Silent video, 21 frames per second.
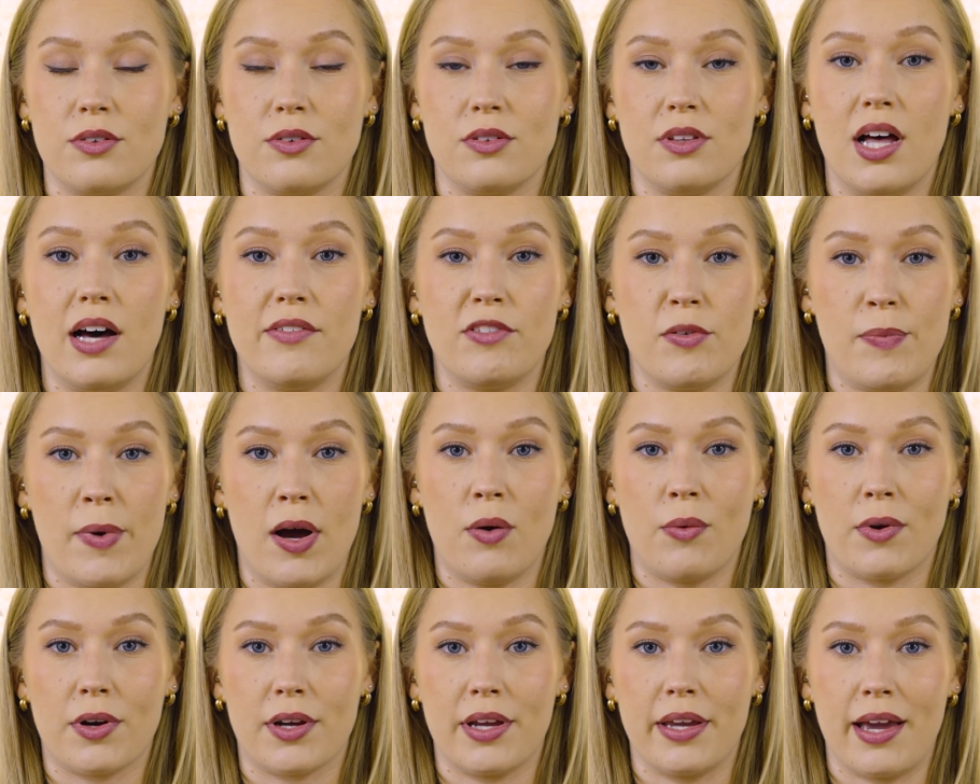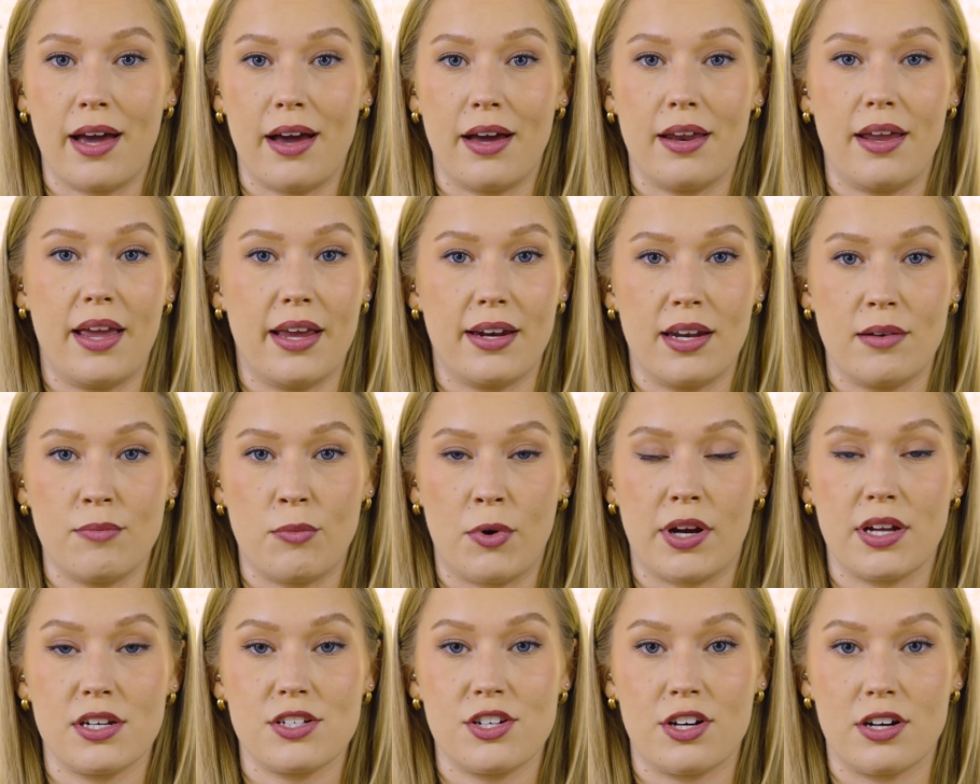love about working at A&N
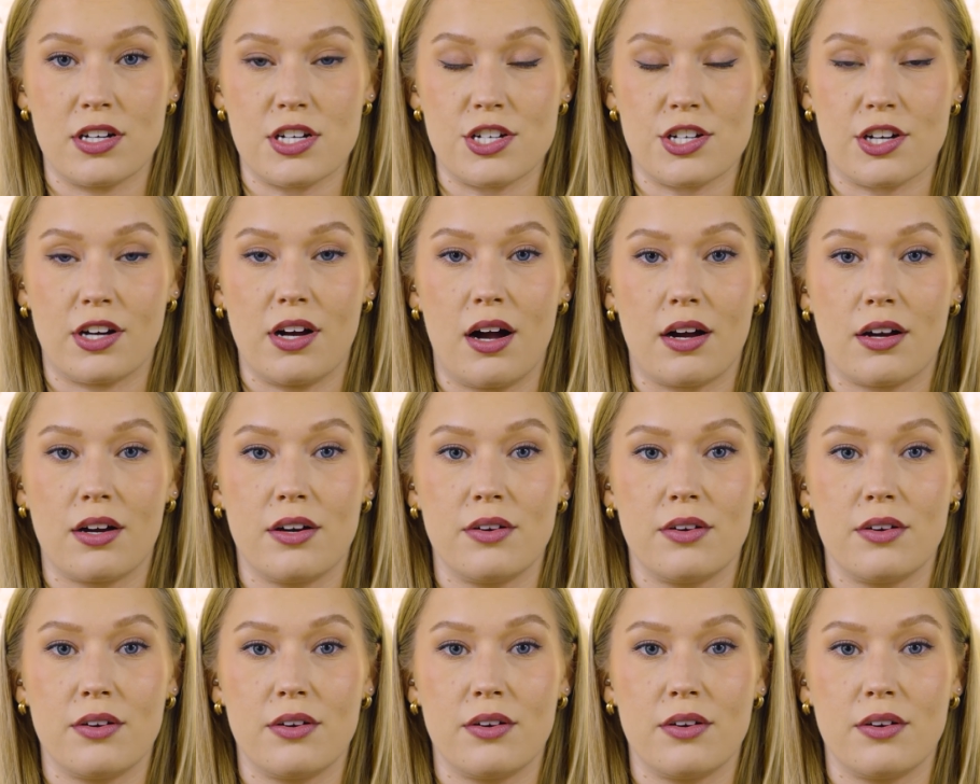Mortgage here in Chicago